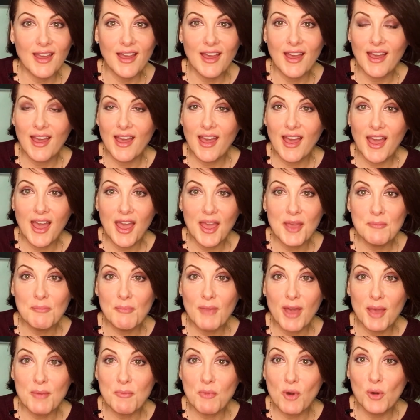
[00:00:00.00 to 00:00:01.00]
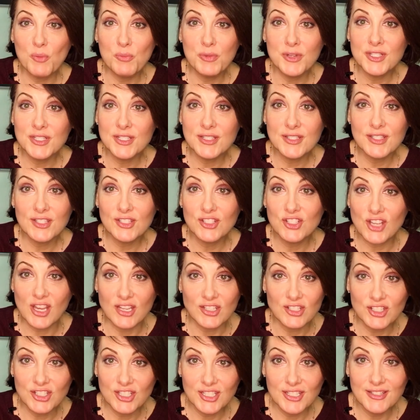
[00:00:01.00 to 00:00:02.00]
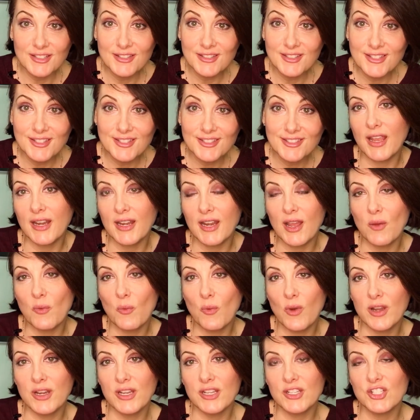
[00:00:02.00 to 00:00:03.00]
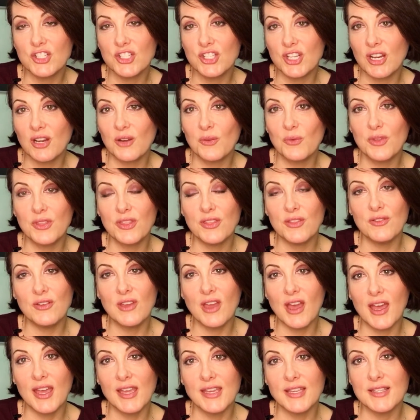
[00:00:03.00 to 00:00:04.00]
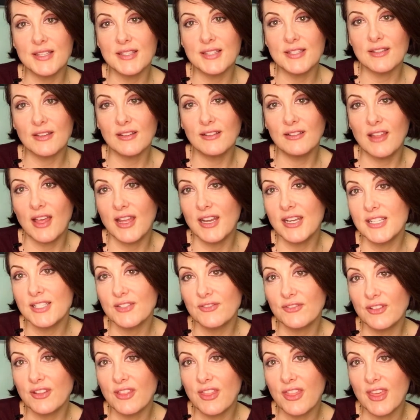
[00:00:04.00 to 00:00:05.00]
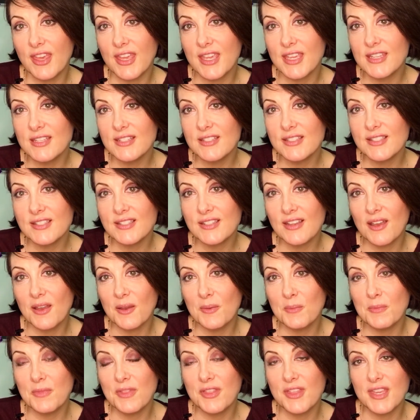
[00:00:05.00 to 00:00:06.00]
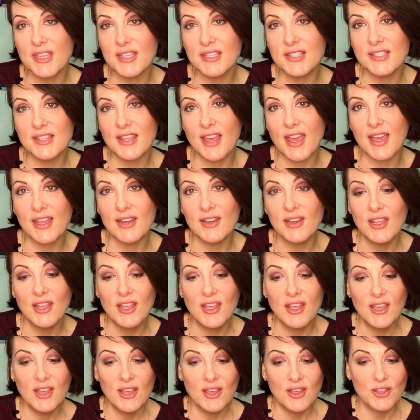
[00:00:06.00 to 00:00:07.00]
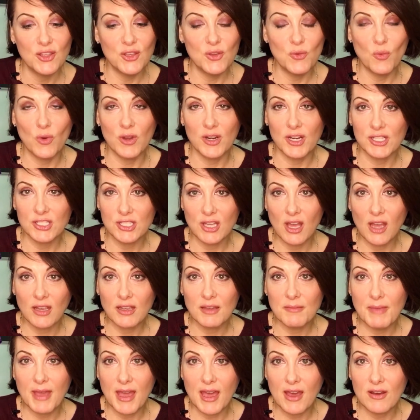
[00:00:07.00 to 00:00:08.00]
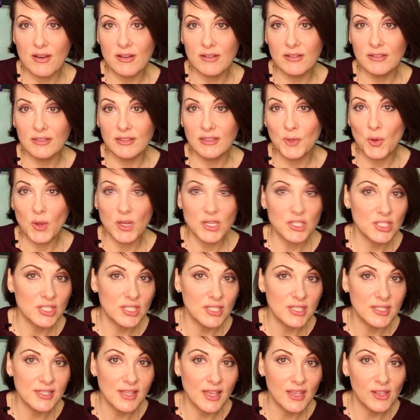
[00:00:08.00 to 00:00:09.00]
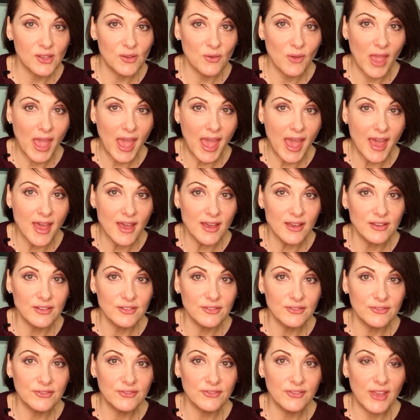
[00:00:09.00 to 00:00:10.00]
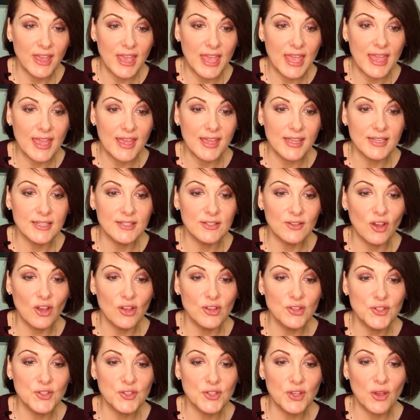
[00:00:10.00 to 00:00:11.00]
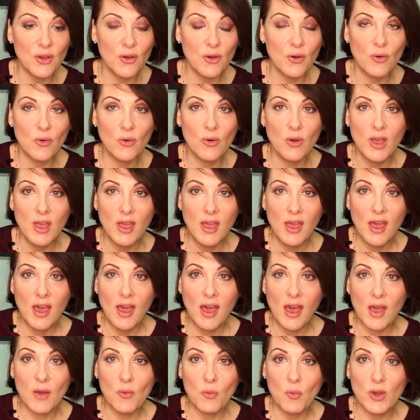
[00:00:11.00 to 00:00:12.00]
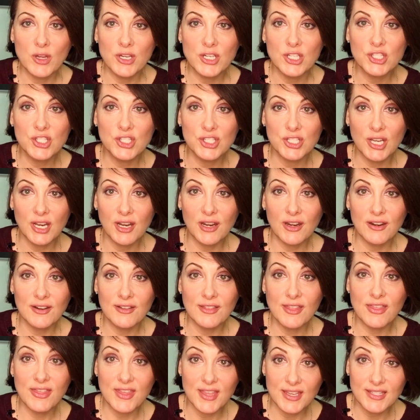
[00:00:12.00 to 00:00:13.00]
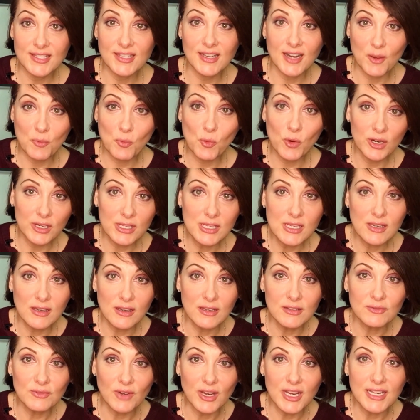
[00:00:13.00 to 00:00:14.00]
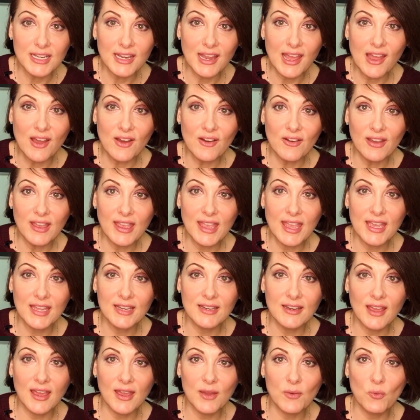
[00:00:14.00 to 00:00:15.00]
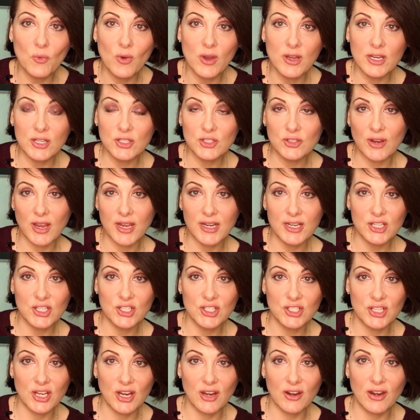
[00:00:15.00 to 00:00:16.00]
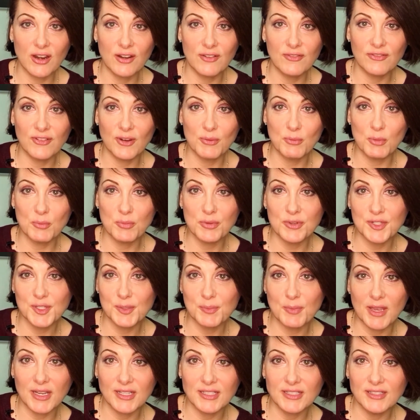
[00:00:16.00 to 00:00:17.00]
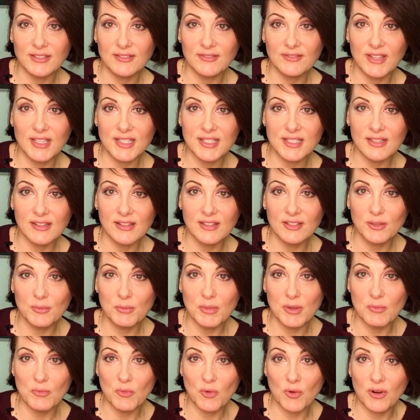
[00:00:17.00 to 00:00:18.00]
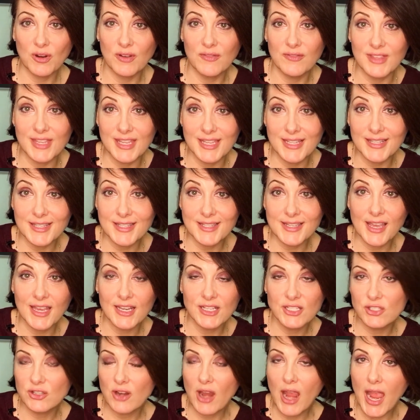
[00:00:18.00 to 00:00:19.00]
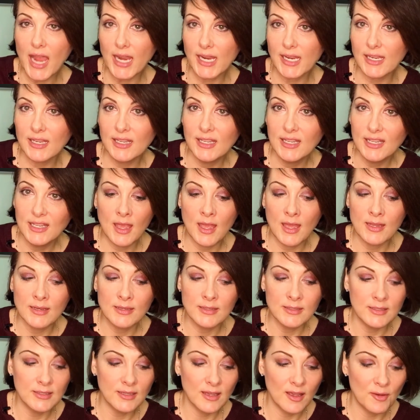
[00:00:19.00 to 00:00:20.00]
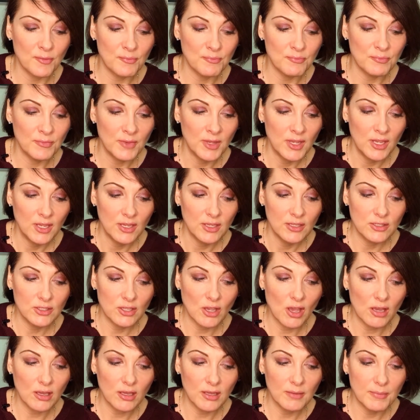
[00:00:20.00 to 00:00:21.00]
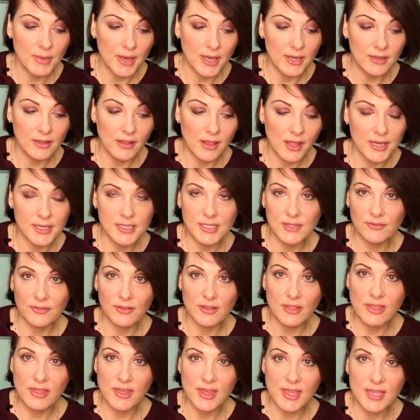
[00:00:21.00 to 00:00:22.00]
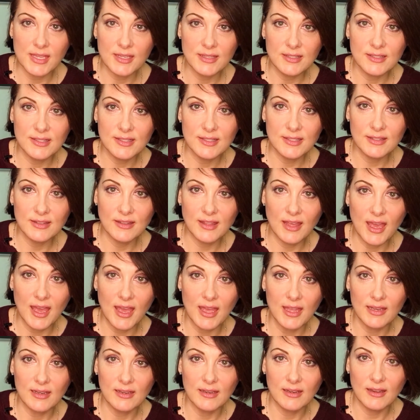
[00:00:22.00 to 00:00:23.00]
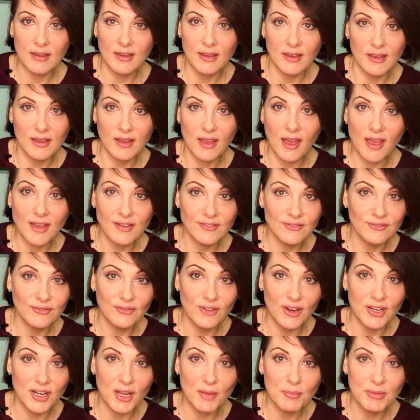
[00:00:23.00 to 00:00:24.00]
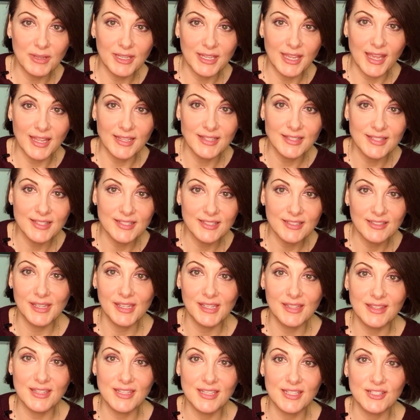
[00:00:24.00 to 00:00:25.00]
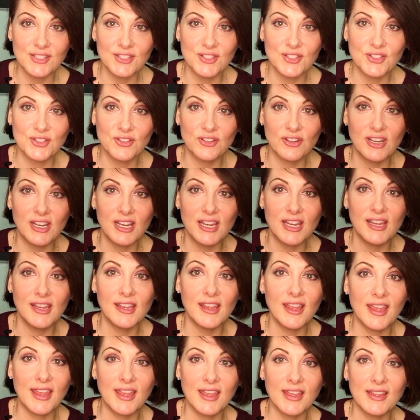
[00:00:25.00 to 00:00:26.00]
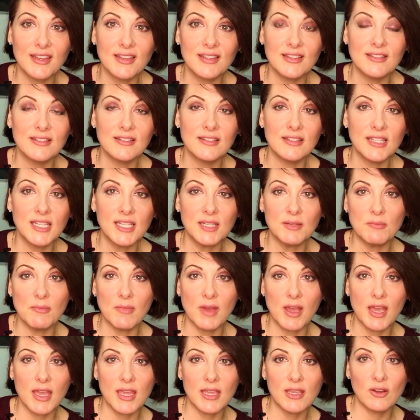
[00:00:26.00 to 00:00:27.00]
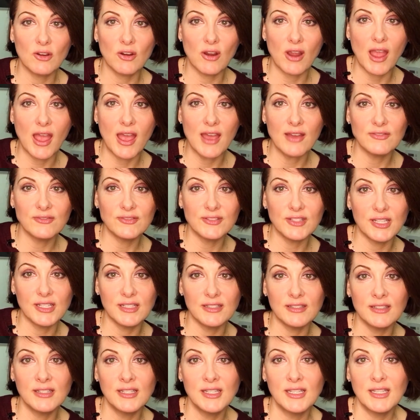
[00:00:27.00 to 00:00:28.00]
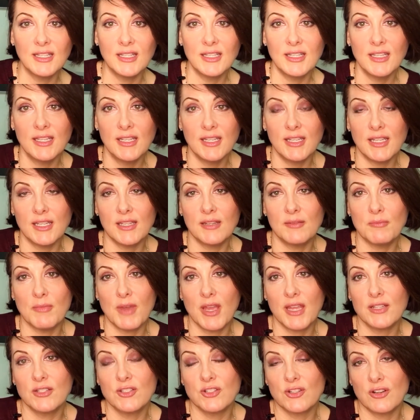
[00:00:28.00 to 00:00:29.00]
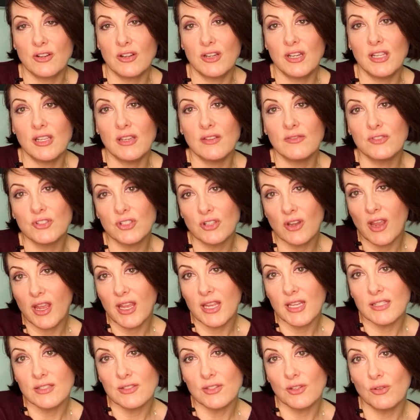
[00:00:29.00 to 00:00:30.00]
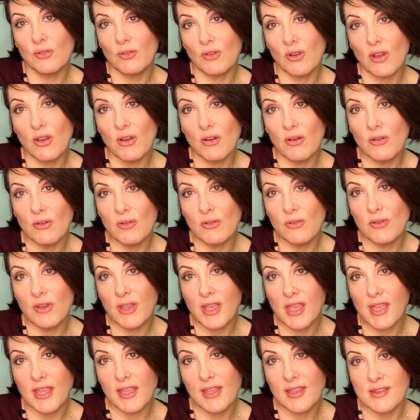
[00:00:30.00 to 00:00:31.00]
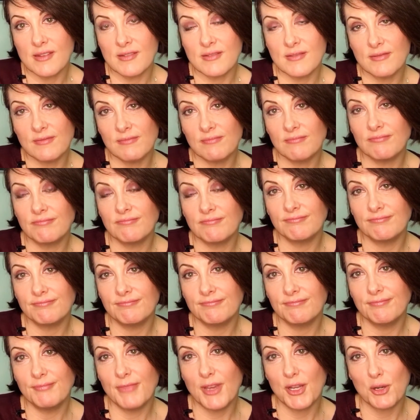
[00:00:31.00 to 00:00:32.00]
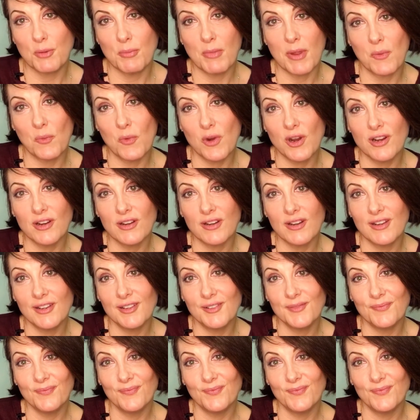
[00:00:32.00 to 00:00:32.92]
I'm open to suggestions, and I wanna share with you guys a lot of different things, things that you wanna talk about, questions that you have, and also I wanna share the things that I'm working on right now, and I wanna try to share it from a perspective that's a little bit more of the inside track, and talk about a lot of different things that I've run up against in the industry and in my craft and in my journey of trying to grow and better my work.